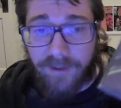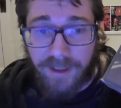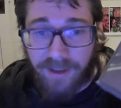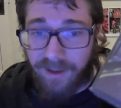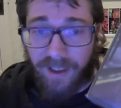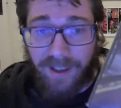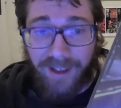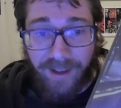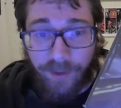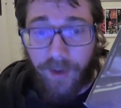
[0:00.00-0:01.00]

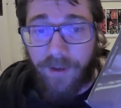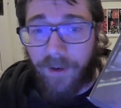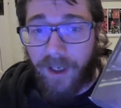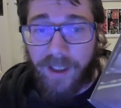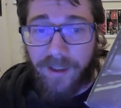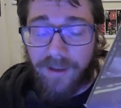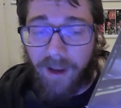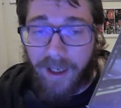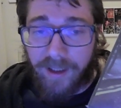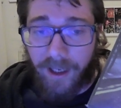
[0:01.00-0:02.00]
it's really funny because,
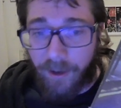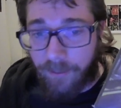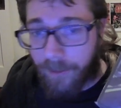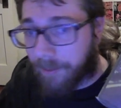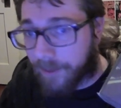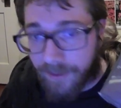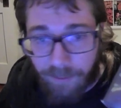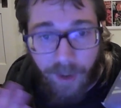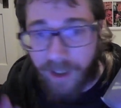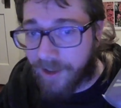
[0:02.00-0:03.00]
like, you know, people's
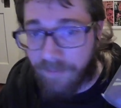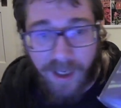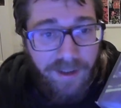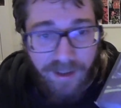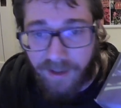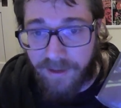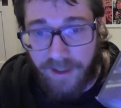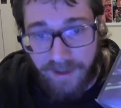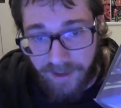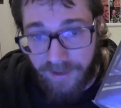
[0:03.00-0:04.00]
British Invasion in the
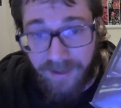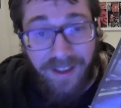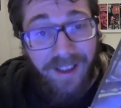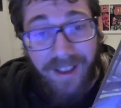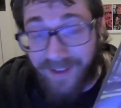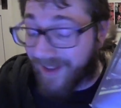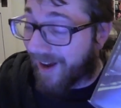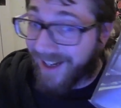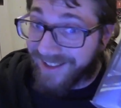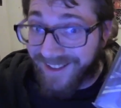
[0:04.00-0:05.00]
60s. In the
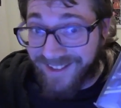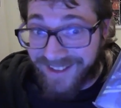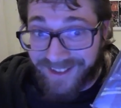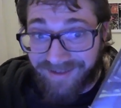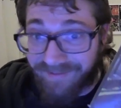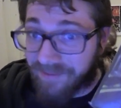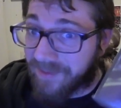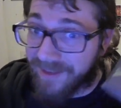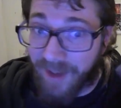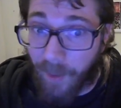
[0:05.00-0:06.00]
90s,
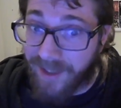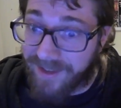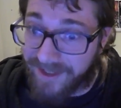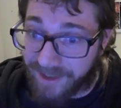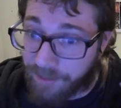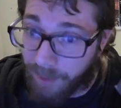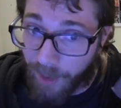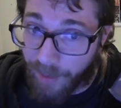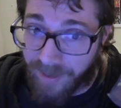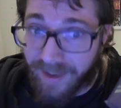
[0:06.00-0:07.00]
Oasis
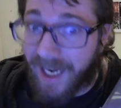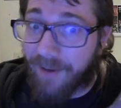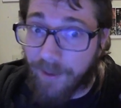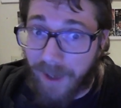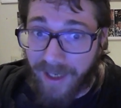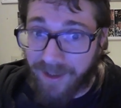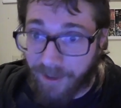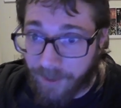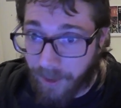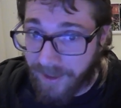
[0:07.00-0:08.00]
exploded. Everybody
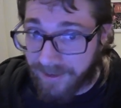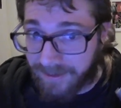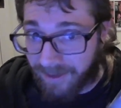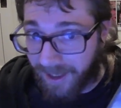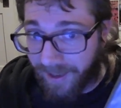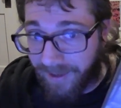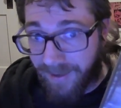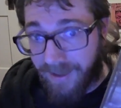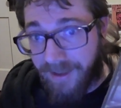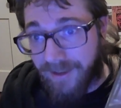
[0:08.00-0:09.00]
loved Oasis. Like,
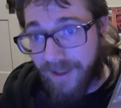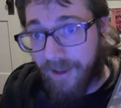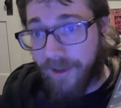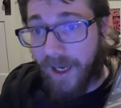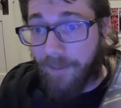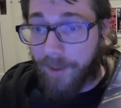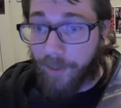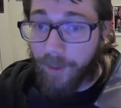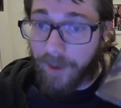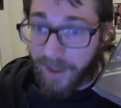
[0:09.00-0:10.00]
you know, you had people
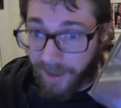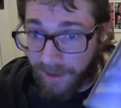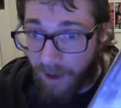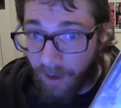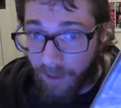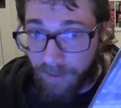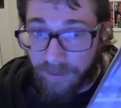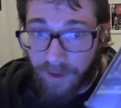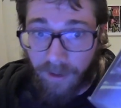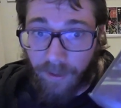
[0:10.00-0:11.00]
who were into alt,
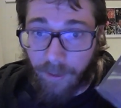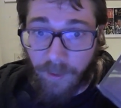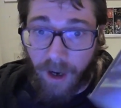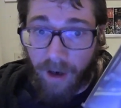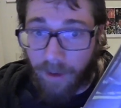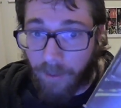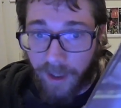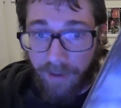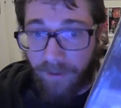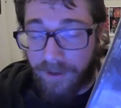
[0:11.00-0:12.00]
you know, rock or
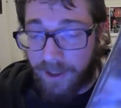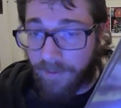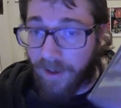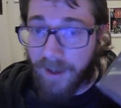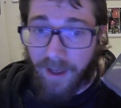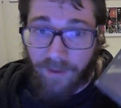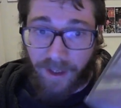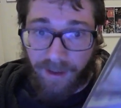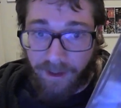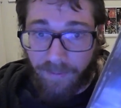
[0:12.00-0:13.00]
whatever and stuff like that, and they
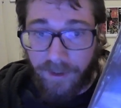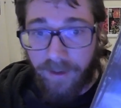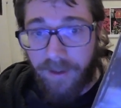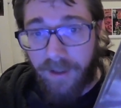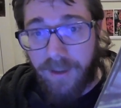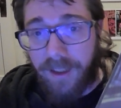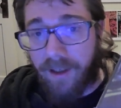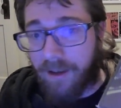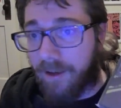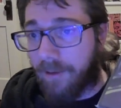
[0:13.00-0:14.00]
loved it.
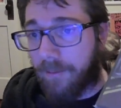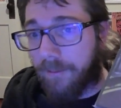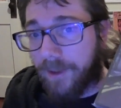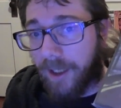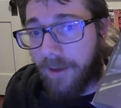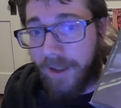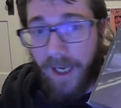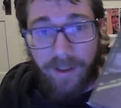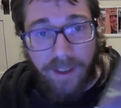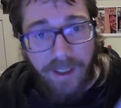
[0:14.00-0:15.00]
You know, you
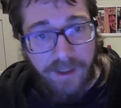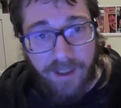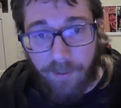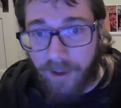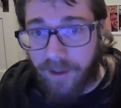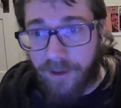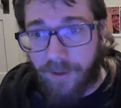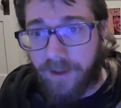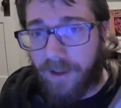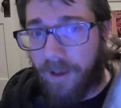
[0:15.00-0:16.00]
had kids that were into it
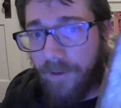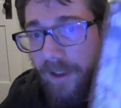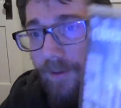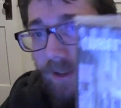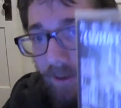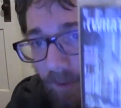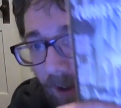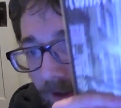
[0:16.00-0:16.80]
and loved it. It was just fun